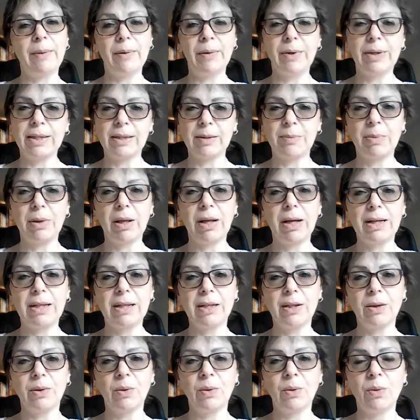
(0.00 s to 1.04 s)
this applies
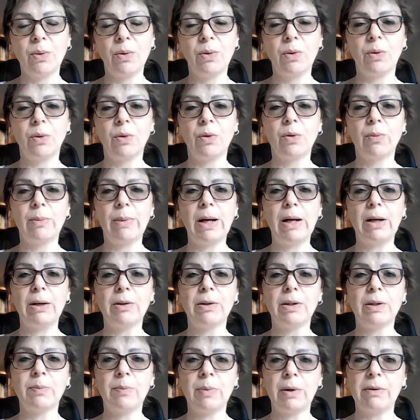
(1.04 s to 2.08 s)
to all your
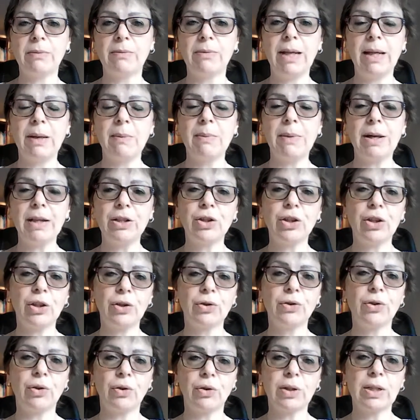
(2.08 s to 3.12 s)
hormones, but really managing
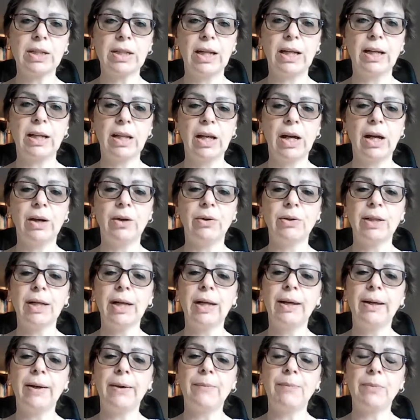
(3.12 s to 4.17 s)
your toxic load,
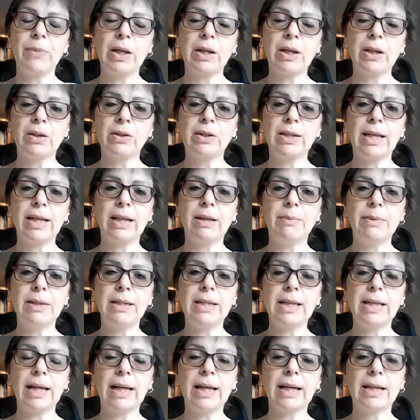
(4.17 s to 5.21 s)
including
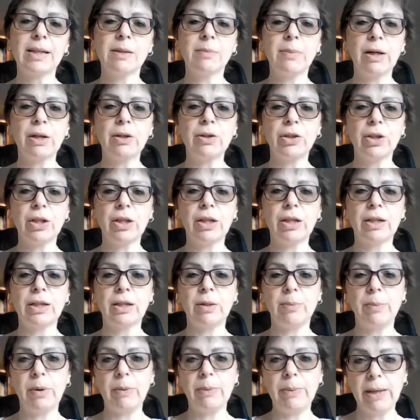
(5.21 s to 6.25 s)
limiting exposure
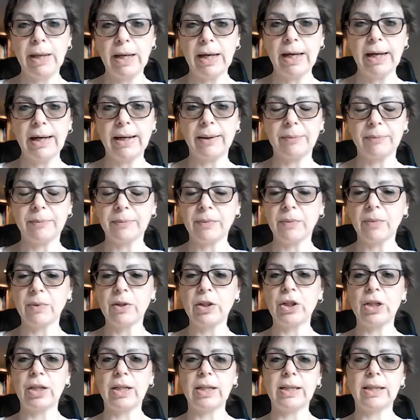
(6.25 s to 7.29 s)
to BPA.
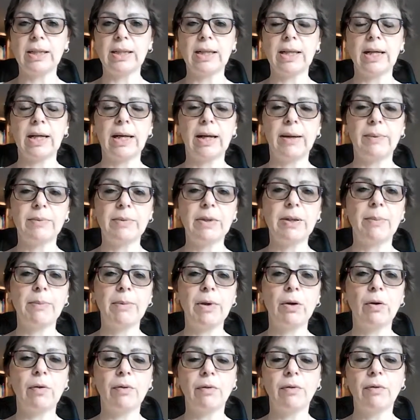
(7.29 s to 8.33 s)
which is
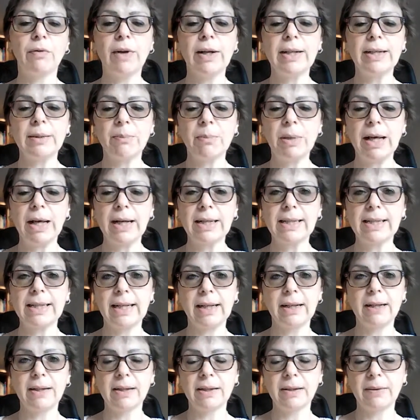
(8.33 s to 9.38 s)
something you often find in
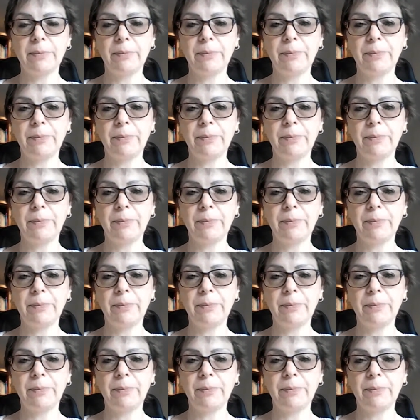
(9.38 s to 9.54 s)
plastics.